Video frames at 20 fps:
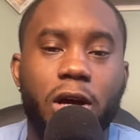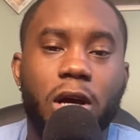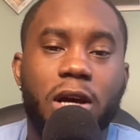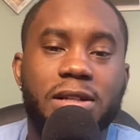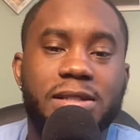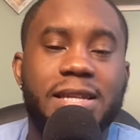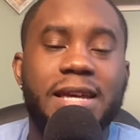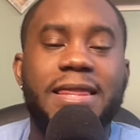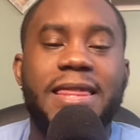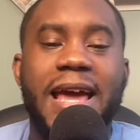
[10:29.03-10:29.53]

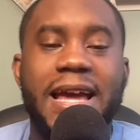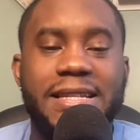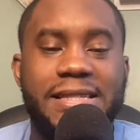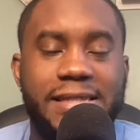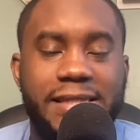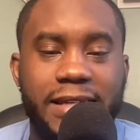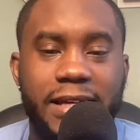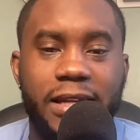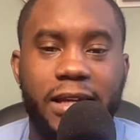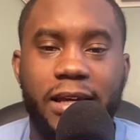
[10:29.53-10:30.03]
to that
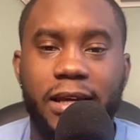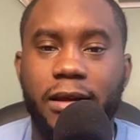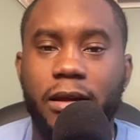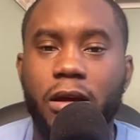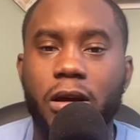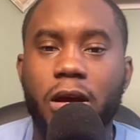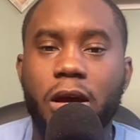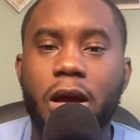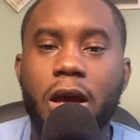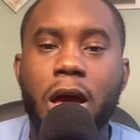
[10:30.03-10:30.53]
city.
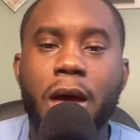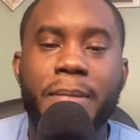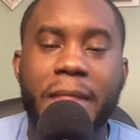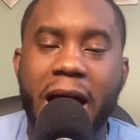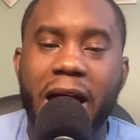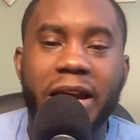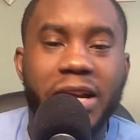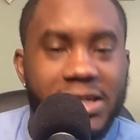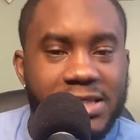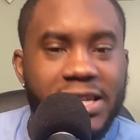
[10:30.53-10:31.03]
Now,
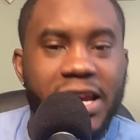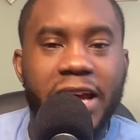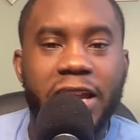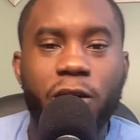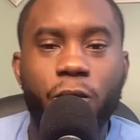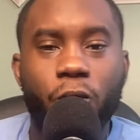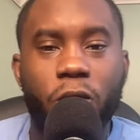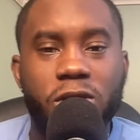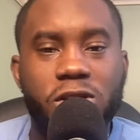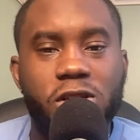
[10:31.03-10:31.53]
he said he
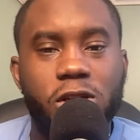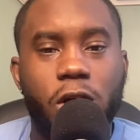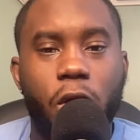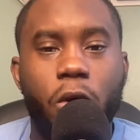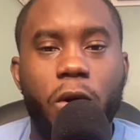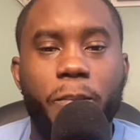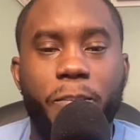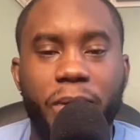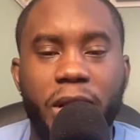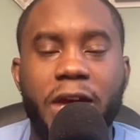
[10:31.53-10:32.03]
wants to go
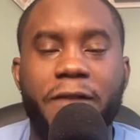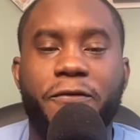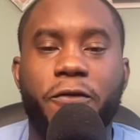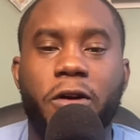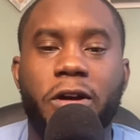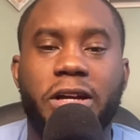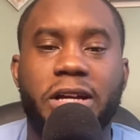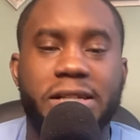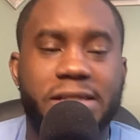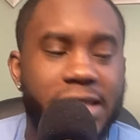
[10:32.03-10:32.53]
and play for a
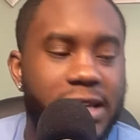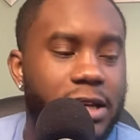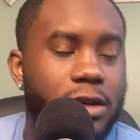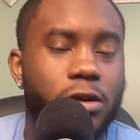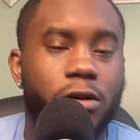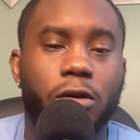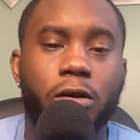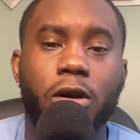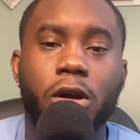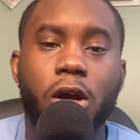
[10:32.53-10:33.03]

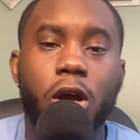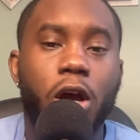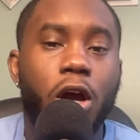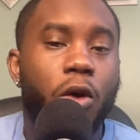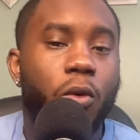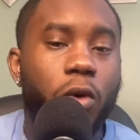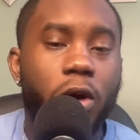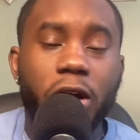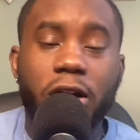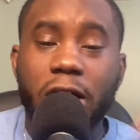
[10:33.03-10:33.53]
contender.
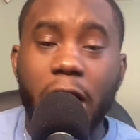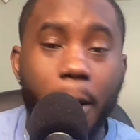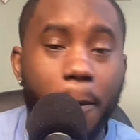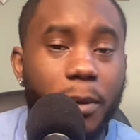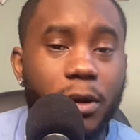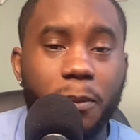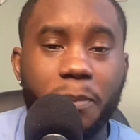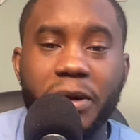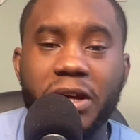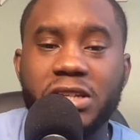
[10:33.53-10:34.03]
We're a couple
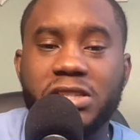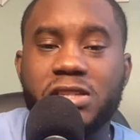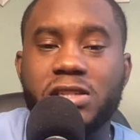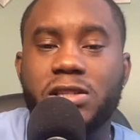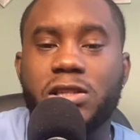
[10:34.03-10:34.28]
of pieces